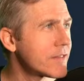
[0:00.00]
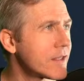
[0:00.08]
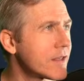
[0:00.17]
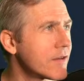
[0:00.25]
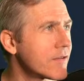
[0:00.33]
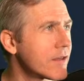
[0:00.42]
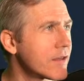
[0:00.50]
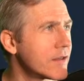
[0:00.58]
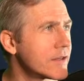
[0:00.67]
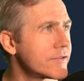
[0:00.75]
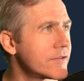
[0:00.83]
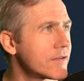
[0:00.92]
think. Okay,
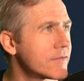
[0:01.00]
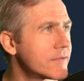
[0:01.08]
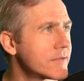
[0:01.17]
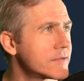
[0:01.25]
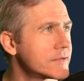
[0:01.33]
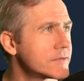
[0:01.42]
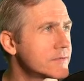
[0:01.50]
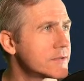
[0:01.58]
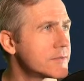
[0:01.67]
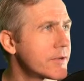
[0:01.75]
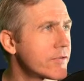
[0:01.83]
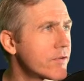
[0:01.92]
as you take into the
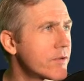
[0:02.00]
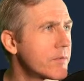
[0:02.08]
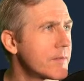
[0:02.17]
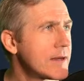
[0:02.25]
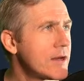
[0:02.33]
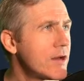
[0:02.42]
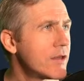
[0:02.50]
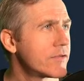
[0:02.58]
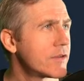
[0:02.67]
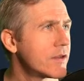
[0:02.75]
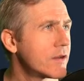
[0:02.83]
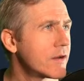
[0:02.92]
road, make sure it's
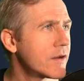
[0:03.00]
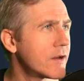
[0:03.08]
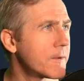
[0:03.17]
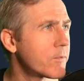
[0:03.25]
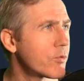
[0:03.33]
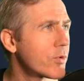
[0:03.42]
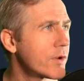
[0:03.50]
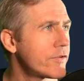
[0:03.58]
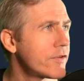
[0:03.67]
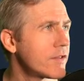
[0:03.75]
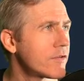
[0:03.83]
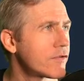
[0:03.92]
here and
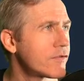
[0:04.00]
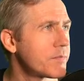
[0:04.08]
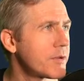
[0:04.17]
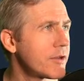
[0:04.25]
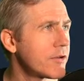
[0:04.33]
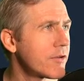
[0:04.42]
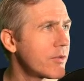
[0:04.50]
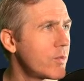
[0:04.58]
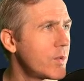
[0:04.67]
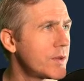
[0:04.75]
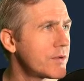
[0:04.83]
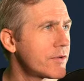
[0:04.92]
appreciate the splendor of the
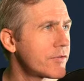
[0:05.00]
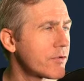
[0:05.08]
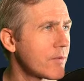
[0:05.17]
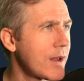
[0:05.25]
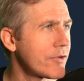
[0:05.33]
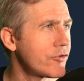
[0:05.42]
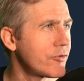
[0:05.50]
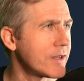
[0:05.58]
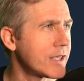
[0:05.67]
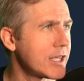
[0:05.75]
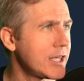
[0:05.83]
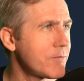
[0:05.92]
wilderness around you and
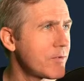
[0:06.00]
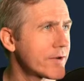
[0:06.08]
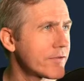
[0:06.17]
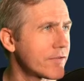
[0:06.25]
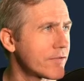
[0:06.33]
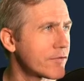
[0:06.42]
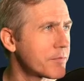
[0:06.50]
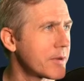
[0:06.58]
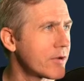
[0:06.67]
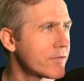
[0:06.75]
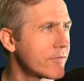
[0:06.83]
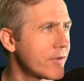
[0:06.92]
keep watch of the
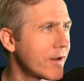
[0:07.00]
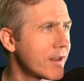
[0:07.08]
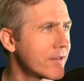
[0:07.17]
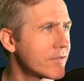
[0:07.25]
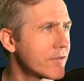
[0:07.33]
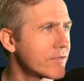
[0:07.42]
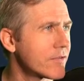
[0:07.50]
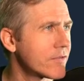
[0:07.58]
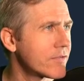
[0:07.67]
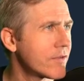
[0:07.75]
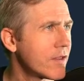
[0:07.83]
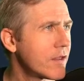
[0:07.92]
spirits of your
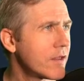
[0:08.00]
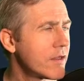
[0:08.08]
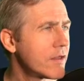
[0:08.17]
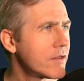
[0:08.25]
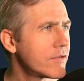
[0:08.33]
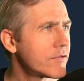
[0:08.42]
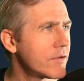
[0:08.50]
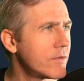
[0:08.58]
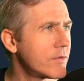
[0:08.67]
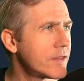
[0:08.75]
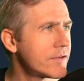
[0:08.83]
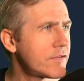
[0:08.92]
ancestors. So
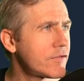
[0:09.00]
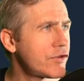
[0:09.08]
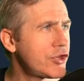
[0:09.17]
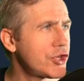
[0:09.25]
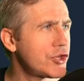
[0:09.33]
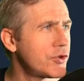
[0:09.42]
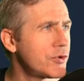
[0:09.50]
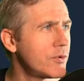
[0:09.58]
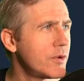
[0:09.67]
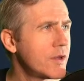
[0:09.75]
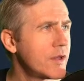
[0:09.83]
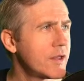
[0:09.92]
this is you.
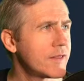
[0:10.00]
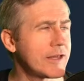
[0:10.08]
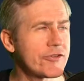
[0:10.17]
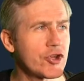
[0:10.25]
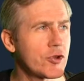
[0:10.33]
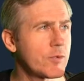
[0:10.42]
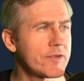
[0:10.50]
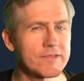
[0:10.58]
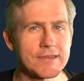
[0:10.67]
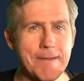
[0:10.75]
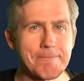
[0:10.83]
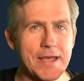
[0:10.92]
They show you a
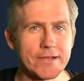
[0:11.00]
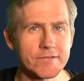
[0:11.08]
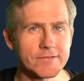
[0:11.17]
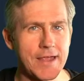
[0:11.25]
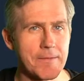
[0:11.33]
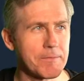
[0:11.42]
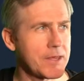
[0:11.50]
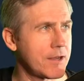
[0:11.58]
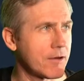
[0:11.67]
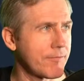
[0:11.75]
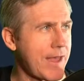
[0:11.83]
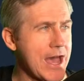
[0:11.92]
step-by-step
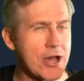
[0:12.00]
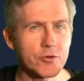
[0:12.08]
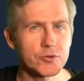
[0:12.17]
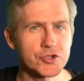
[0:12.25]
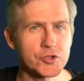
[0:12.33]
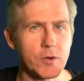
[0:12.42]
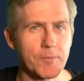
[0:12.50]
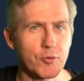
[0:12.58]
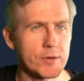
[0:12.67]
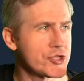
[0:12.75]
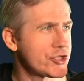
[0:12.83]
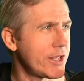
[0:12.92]
here of how to
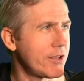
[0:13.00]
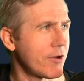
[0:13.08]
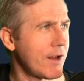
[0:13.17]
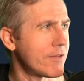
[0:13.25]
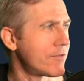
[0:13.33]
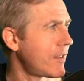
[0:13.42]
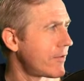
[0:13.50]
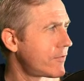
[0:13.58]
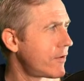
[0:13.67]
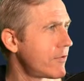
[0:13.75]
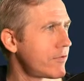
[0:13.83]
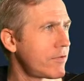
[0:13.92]
appreciate your
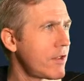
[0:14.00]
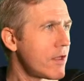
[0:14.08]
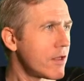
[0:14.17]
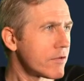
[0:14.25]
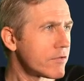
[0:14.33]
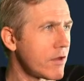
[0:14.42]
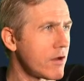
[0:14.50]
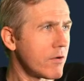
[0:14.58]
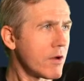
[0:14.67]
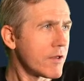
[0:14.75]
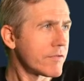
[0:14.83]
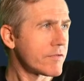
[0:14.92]
ancestors. So
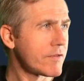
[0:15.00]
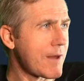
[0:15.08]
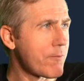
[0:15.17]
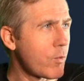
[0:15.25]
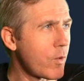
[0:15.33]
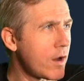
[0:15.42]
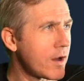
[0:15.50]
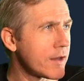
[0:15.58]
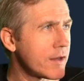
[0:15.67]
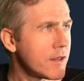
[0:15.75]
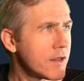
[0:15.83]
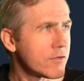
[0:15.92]
step
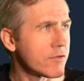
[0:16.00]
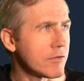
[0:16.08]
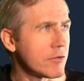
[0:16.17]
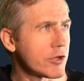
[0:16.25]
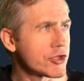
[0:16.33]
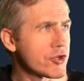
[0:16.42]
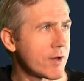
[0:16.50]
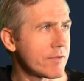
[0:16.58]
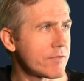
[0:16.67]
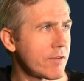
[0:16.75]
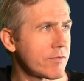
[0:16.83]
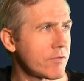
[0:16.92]
1, just look at your
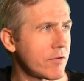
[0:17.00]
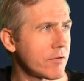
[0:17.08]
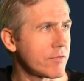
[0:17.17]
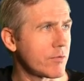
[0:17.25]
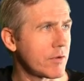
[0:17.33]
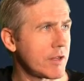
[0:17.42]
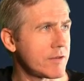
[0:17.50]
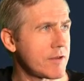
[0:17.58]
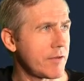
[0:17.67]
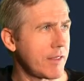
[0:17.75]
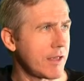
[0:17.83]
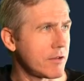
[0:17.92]
ancestors
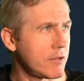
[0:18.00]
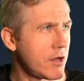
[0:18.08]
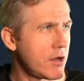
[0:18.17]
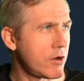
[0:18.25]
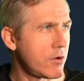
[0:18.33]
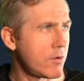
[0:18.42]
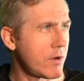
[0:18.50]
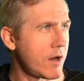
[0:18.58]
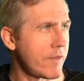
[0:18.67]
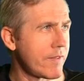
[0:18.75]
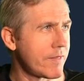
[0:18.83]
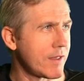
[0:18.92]
until they glow
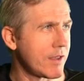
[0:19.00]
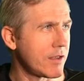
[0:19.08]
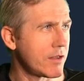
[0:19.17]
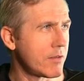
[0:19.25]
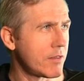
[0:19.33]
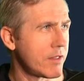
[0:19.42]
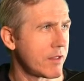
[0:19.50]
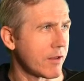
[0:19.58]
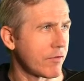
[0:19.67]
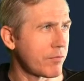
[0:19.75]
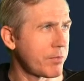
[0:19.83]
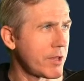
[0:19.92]
and then they
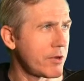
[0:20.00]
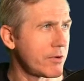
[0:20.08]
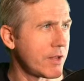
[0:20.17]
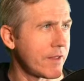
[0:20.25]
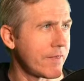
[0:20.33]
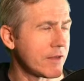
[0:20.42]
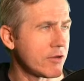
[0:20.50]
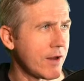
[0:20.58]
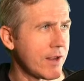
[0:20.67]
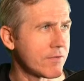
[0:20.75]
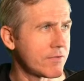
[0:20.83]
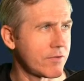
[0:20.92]
explode and then your
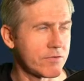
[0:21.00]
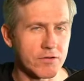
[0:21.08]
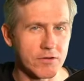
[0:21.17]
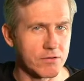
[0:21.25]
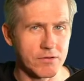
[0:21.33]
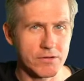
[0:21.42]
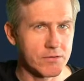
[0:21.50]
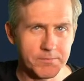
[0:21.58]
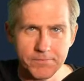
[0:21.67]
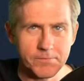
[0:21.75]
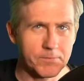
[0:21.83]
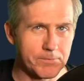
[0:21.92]
ancestor
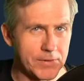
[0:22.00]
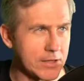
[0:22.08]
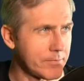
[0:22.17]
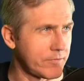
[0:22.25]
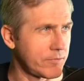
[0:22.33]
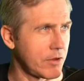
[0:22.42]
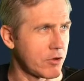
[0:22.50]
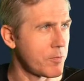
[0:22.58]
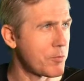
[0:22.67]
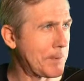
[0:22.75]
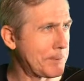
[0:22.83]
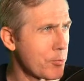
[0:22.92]
becomes a
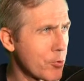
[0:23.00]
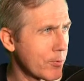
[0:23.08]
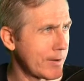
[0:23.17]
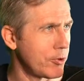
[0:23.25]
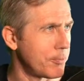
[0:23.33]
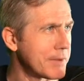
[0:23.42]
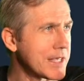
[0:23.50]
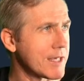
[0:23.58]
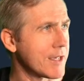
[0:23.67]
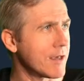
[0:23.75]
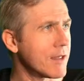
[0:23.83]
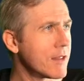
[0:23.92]
corporeal
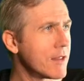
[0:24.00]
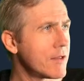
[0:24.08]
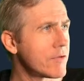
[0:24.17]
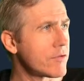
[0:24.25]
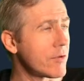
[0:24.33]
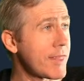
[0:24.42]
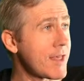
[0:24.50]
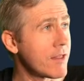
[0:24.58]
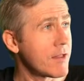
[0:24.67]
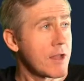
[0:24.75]
being. So that